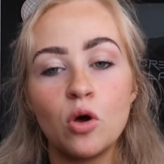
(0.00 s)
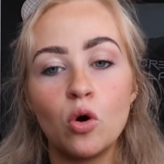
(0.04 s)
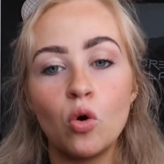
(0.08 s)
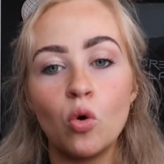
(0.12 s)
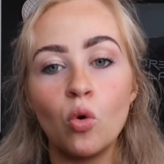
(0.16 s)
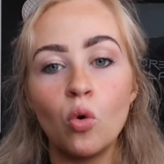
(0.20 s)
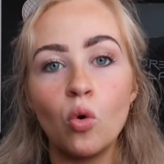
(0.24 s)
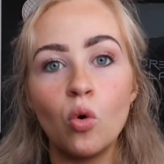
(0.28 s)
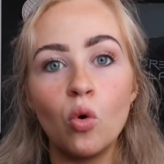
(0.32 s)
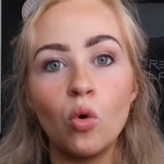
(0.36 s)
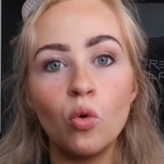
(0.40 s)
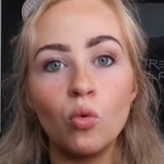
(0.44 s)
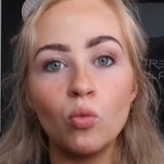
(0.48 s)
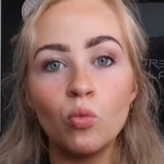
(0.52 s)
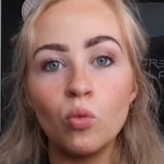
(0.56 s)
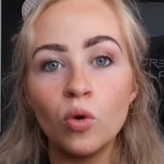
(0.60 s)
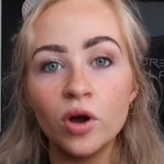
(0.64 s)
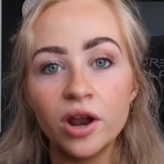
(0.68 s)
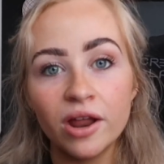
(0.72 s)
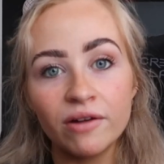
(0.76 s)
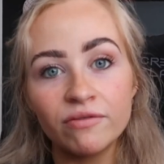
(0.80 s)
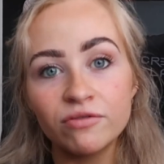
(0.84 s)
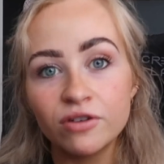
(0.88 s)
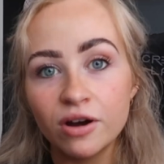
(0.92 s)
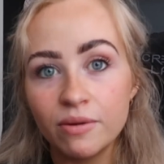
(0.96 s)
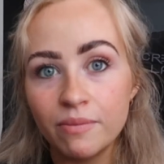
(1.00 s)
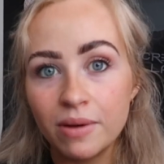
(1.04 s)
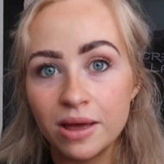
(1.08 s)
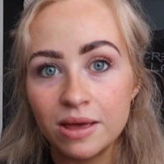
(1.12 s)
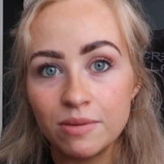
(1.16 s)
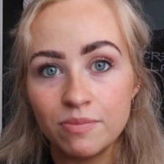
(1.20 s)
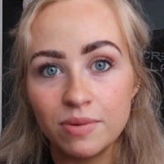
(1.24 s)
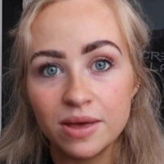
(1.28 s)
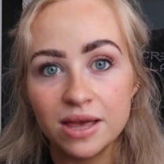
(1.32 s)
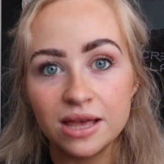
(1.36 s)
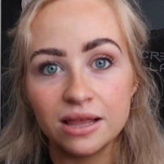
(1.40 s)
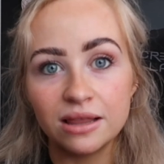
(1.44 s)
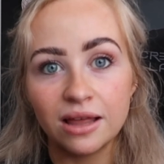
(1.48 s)
or whatever it may
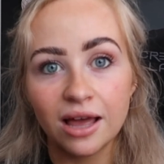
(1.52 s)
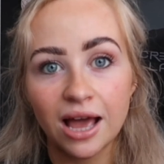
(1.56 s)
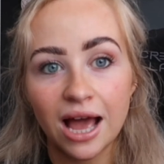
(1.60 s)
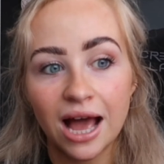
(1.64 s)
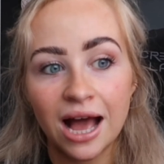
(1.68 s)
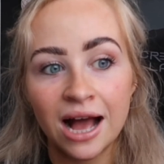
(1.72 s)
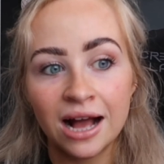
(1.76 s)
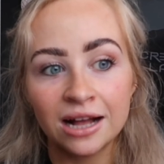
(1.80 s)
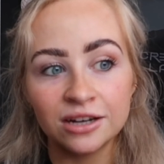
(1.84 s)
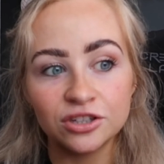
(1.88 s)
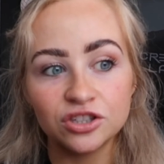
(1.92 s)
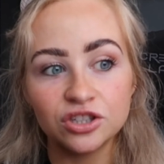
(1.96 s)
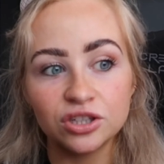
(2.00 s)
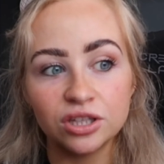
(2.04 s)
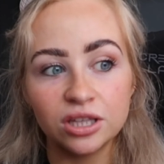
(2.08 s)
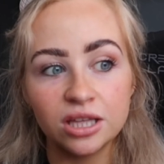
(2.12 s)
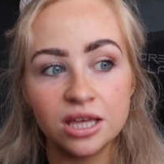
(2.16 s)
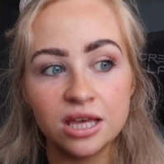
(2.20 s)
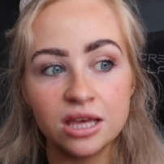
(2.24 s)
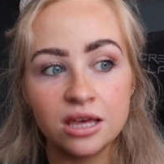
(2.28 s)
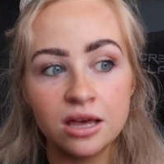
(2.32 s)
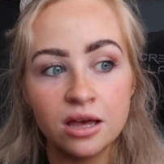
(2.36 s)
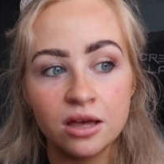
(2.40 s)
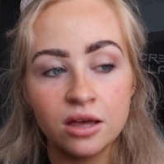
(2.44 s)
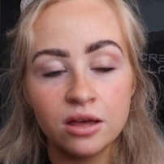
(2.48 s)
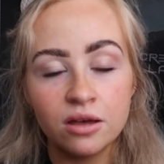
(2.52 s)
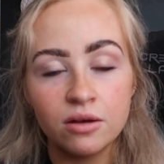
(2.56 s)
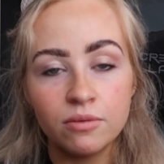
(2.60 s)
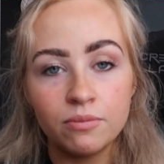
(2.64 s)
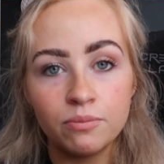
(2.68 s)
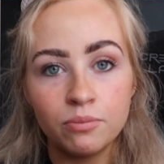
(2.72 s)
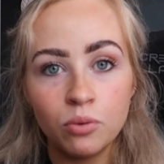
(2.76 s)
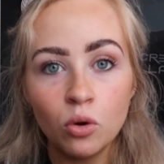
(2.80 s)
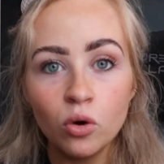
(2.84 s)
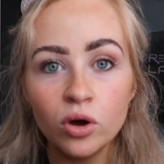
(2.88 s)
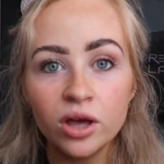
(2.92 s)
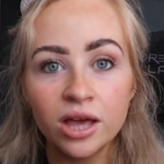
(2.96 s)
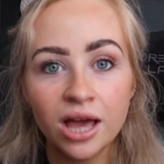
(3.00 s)
be, like actually
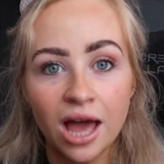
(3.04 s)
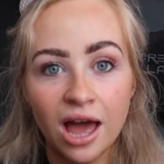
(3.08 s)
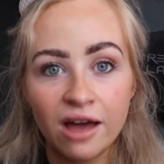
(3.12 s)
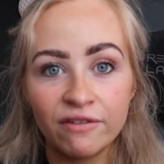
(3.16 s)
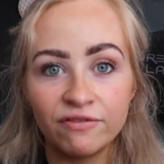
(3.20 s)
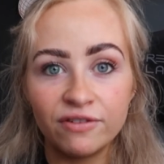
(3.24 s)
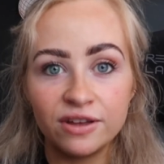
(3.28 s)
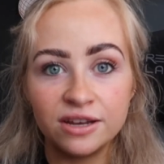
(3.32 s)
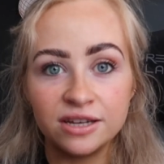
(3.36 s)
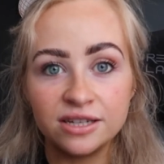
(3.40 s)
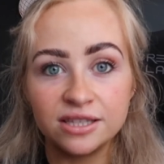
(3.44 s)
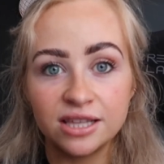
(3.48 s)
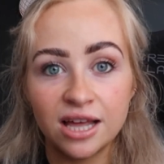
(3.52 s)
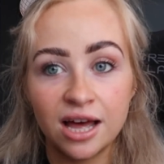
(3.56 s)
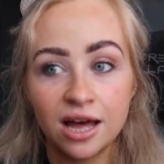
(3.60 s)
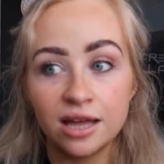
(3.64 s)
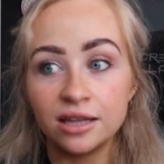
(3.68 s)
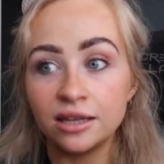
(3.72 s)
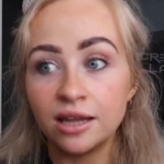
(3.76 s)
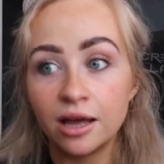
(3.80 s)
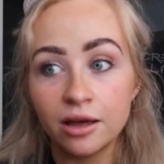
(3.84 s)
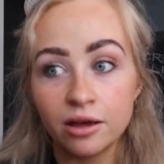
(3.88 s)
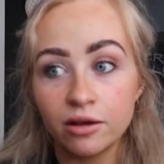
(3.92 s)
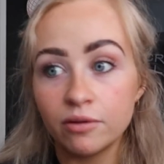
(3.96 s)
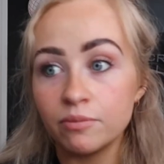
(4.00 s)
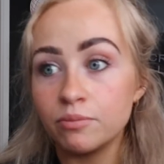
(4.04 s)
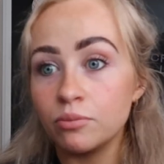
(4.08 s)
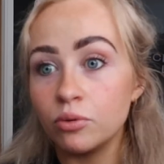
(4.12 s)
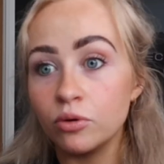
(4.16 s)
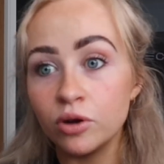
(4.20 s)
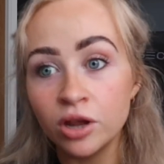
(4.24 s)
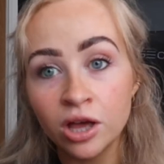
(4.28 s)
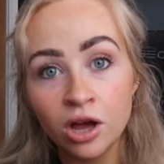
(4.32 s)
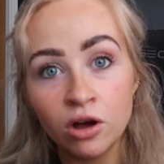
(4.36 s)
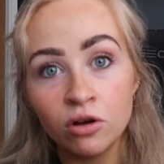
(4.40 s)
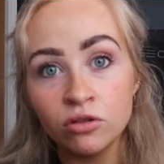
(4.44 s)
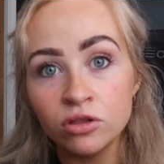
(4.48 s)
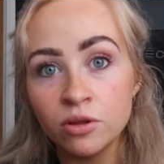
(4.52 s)
putting effort into that and like
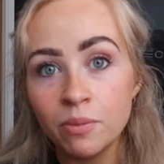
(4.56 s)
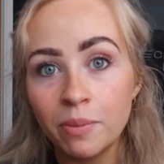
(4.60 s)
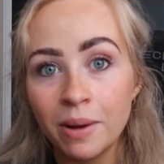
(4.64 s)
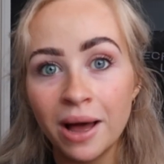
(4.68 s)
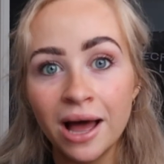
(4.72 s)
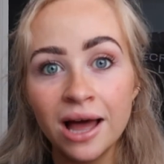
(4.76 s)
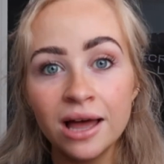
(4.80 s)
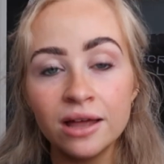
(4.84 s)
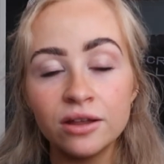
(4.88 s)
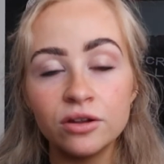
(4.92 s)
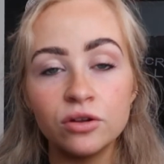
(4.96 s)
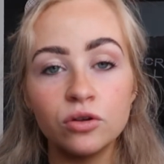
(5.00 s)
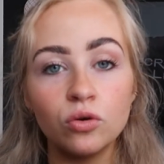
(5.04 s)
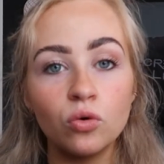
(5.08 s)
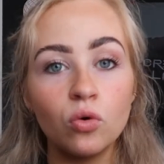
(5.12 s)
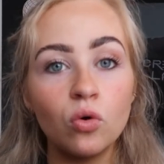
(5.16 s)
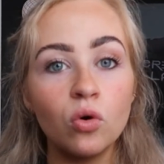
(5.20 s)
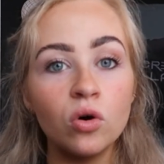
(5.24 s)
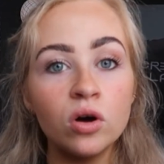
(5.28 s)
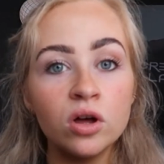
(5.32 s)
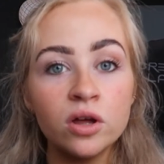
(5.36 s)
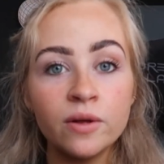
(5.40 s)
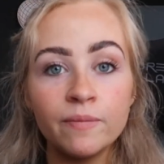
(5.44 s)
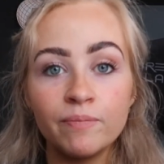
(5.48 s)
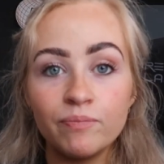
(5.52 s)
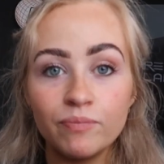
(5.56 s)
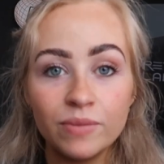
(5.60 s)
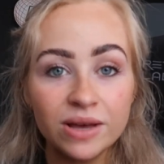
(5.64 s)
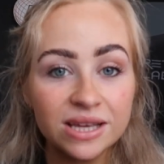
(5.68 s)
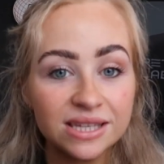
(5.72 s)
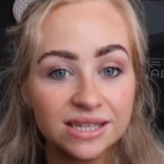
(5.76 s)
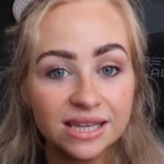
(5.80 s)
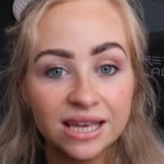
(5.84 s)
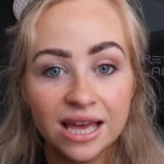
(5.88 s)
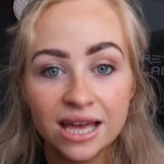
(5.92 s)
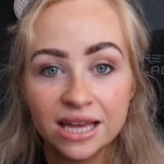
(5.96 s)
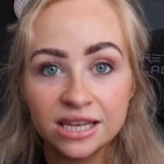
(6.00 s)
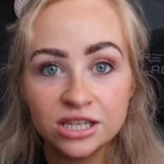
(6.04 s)
putting it on the pan or
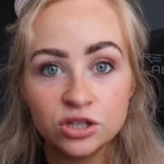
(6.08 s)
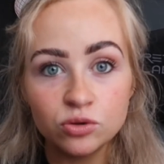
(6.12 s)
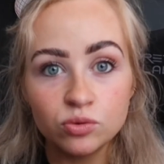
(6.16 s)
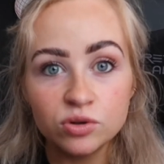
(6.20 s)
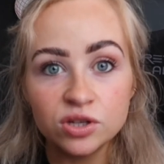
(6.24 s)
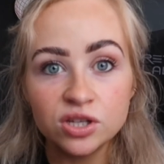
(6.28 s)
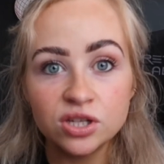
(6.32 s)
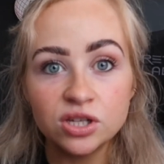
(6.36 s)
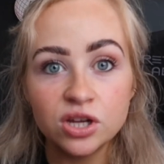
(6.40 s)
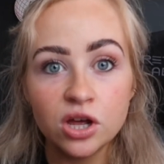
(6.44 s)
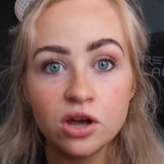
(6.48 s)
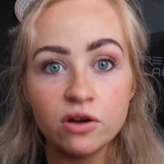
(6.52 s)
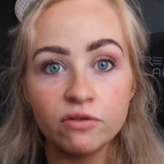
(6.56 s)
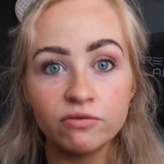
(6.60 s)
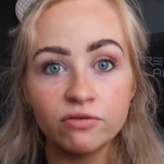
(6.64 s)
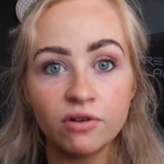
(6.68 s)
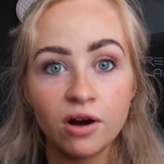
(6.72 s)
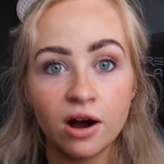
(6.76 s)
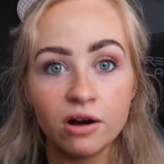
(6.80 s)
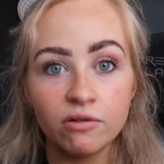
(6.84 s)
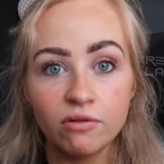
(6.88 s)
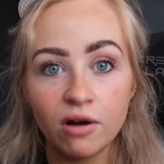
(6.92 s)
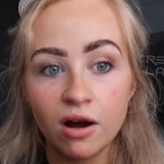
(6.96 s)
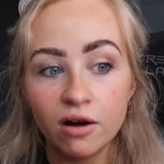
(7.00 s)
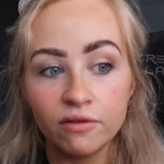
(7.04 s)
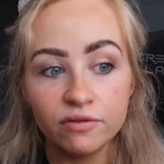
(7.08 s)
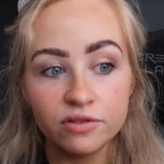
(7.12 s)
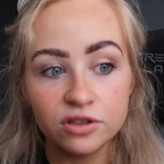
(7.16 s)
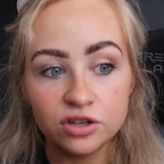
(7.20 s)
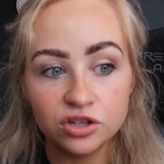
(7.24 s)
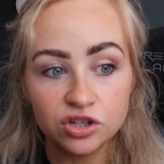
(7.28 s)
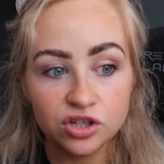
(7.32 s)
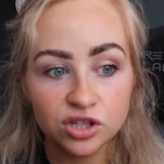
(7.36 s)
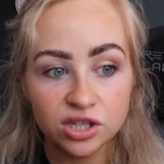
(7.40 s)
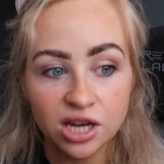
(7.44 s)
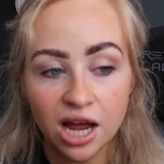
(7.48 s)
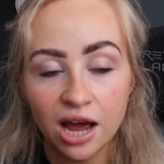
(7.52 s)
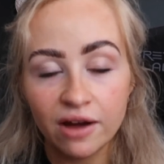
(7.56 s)
mixing it into a stir fry rather than
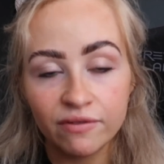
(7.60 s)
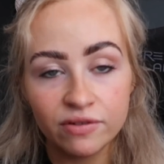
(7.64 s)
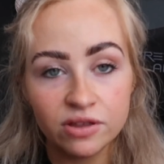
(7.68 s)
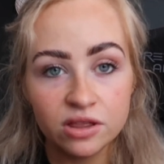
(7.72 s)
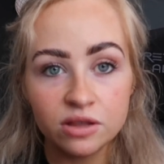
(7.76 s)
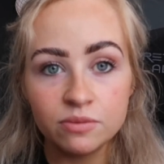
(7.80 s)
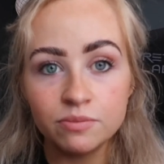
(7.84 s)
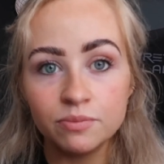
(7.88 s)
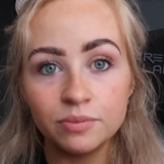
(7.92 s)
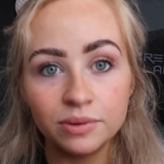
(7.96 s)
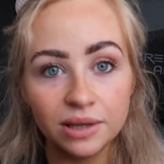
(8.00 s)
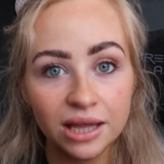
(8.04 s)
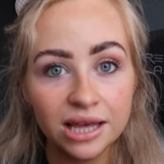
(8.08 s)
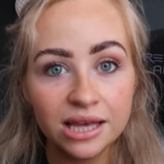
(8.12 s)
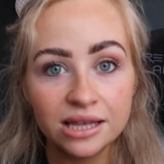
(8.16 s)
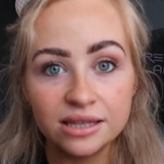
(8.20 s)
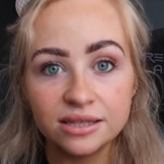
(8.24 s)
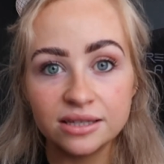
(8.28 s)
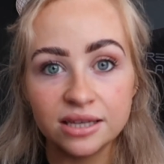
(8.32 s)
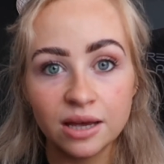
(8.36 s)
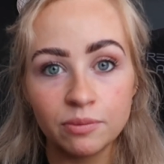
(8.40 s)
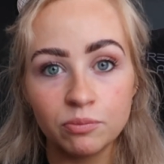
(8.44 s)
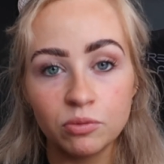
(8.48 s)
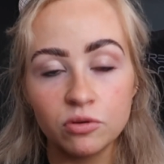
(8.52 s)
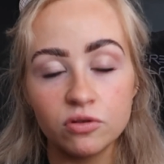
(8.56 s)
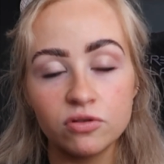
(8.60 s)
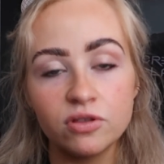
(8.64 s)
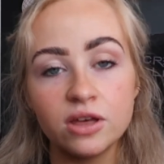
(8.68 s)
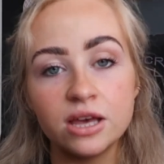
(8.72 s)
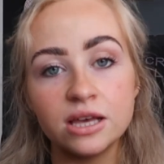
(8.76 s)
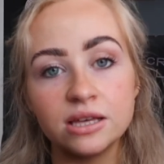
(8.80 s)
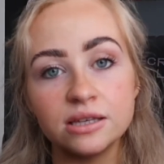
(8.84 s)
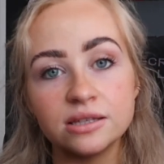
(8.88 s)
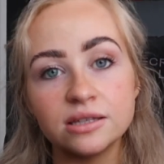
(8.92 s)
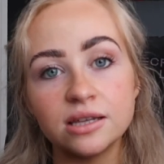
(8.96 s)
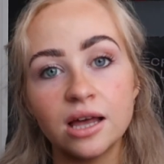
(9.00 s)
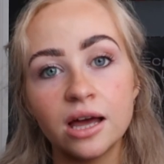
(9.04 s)
just having them plain separate things.